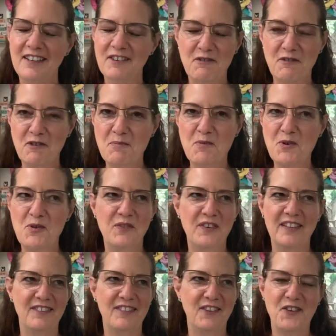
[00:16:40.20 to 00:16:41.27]
remove
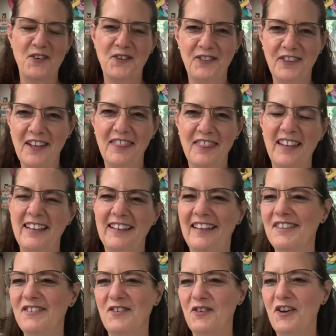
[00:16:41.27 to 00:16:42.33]
it. So nothing
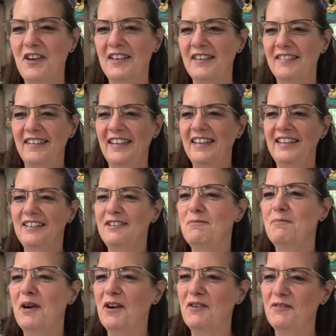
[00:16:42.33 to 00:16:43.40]
as great as getting in a
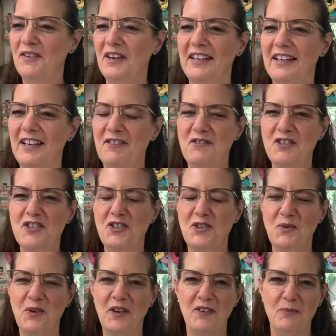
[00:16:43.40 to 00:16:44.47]
bar fight. I wish it
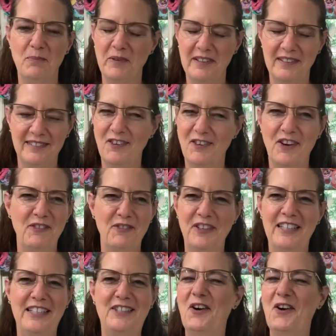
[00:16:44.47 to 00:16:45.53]
was, but no, I
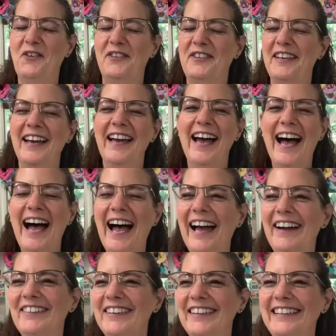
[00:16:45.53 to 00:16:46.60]
really don't. I
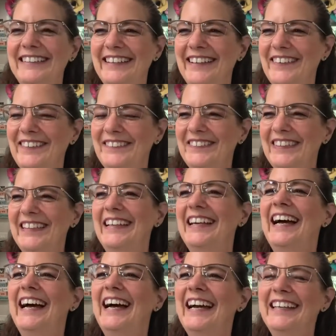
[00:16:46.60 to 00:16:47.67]
really don't. But
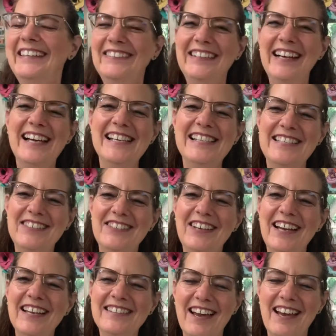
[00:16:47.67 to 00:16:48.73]
you guys
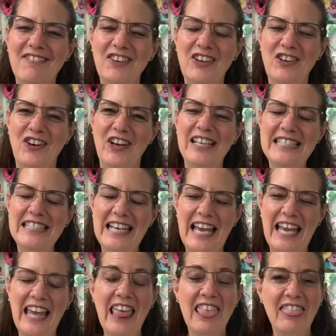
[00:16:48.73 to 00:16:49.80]
have a great
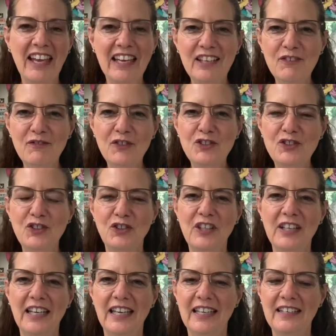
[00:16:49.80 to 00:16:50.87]
day. Thank you for
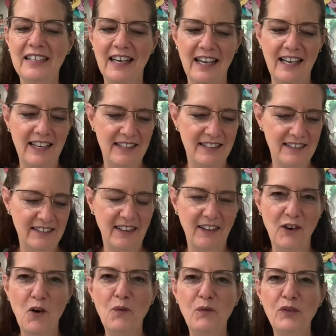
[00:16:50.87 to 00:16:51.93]
tuning in, and
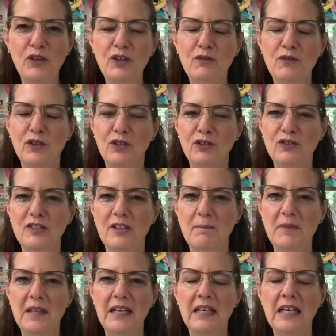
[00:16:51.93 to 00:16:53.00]
hopefully you've learned
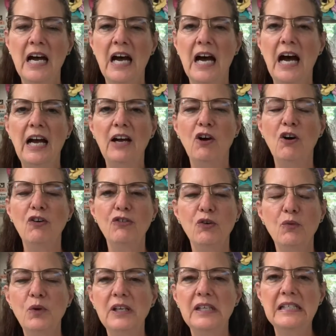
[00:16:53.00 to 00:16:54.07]
something. I also
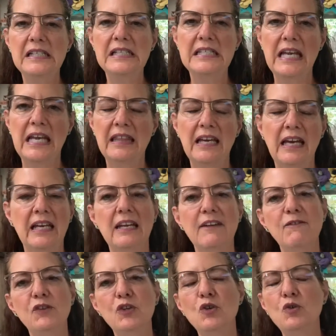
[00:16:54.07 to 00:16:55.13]
wanted to say that
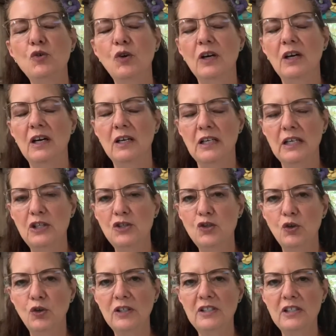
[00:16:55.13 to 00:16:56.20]
if you
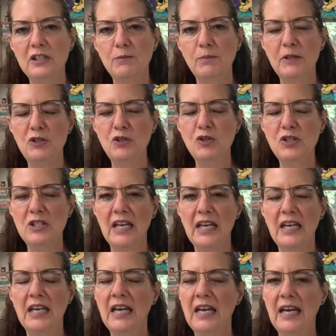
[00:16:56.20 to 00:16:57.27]
enjoyed Teach Me
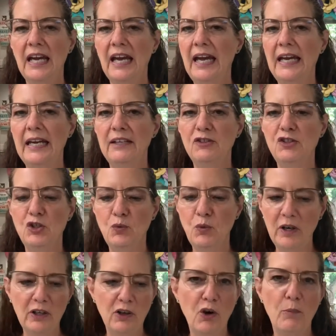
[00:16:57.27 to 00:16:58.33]
Tuesday and you
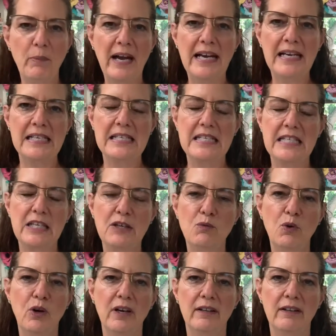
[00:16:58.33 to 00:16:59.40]
want to go back and see
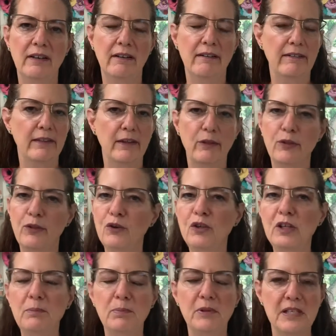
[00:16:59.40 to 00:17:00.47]
what the
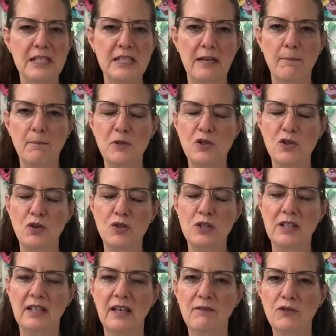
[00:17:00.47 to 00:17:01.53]
30 plus episodes
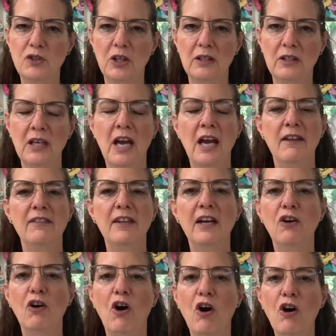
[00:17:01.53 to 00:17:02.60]
that I've done, they
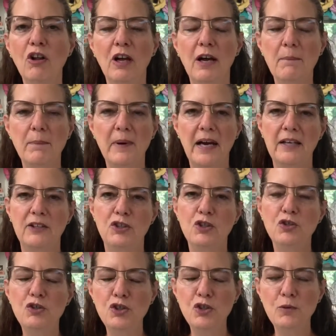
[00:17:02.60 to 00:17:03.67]
are all up on
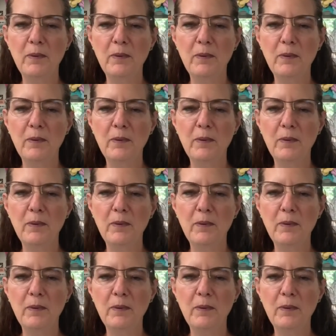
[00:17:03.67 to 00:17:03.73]
YouTube